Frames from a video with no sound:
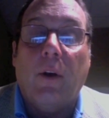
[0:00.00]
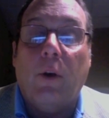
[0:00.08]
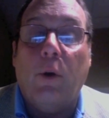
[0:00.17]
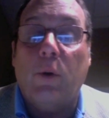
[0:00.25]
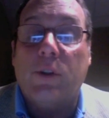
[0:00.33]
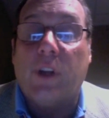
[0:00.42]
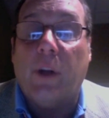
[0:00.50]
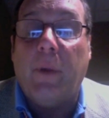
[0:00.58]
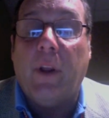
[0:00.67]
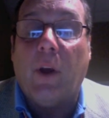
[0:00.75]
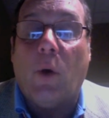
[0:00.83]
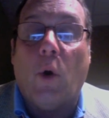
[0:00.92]
Who is going to
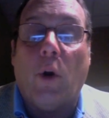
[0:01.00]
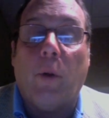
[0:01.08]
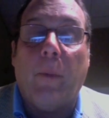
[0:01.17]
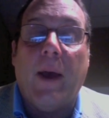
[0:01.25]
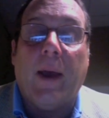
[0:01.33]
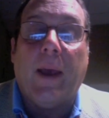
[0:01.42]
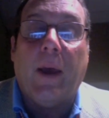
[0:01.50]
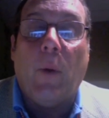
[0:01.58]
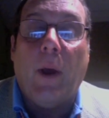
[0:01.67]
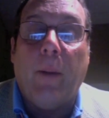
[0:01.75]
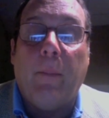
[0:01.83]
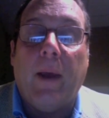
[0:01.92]
be the quarterback? Ed
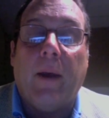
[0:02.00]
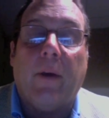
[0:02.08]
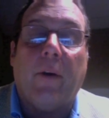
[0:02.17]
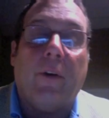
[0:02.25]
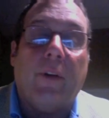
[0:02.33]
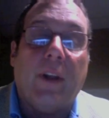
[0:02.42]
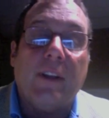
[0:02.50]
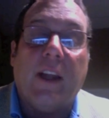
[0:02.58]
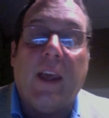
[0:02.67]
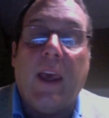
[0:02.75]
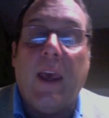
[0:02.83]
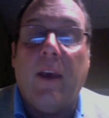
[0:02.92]
Wright-Baker,
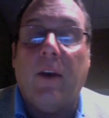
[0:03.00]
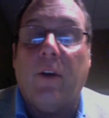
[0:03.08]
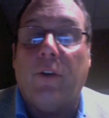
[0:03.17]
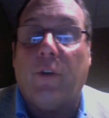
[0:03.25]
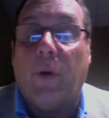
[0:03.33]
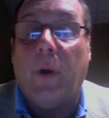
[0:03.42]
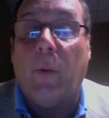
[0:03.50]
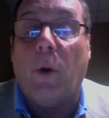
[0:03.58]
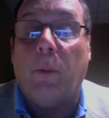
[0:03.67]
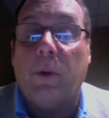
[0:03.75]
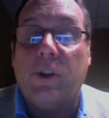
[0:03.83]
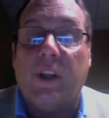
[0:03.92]
Dusty Keel, Trey
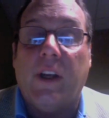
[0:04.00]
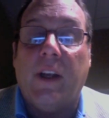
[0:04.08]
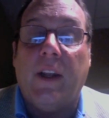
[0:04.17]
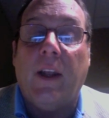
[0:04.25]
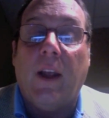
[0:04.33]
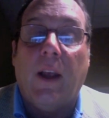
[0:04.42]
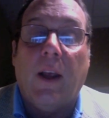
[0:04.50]
Roberson.